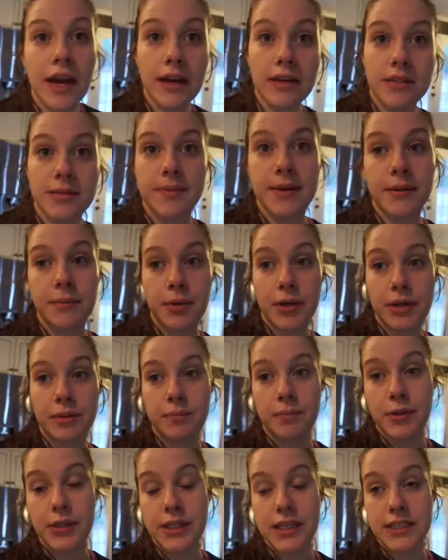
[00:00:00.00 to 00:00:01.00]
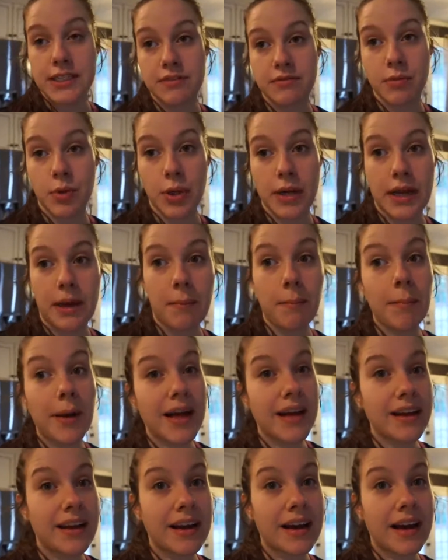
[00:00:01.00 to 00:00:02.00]
yeah, it's been a pretty productive morning,
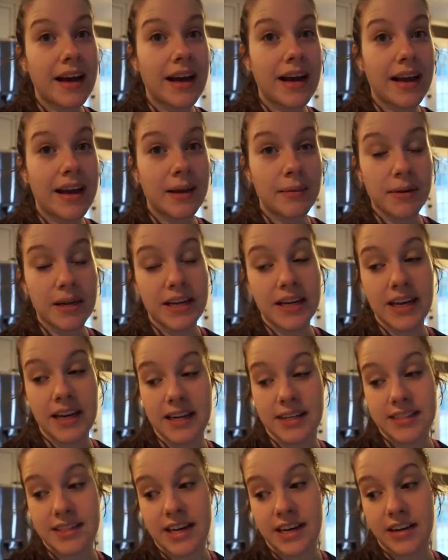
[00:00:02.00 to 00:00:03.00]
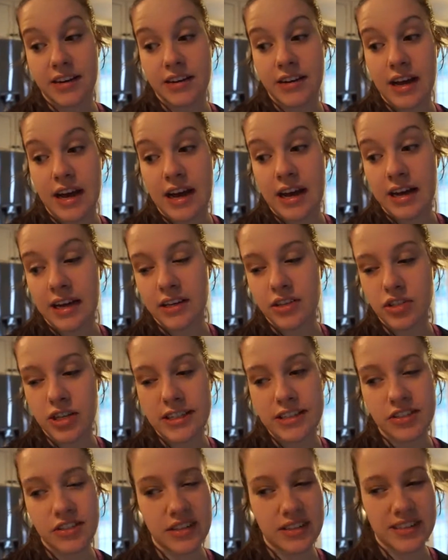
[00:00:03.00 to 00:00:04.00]
but I am getting kind of tired. I
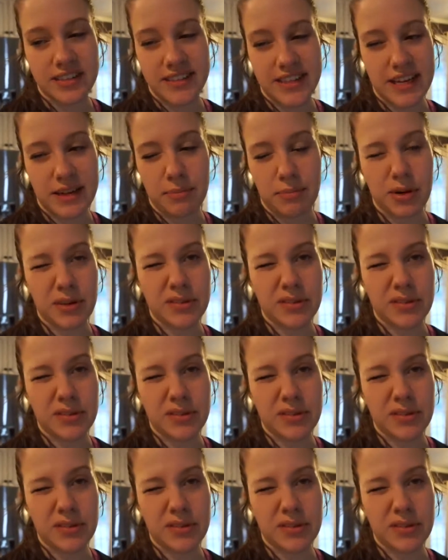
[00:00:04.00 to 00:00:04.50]
try to drink this like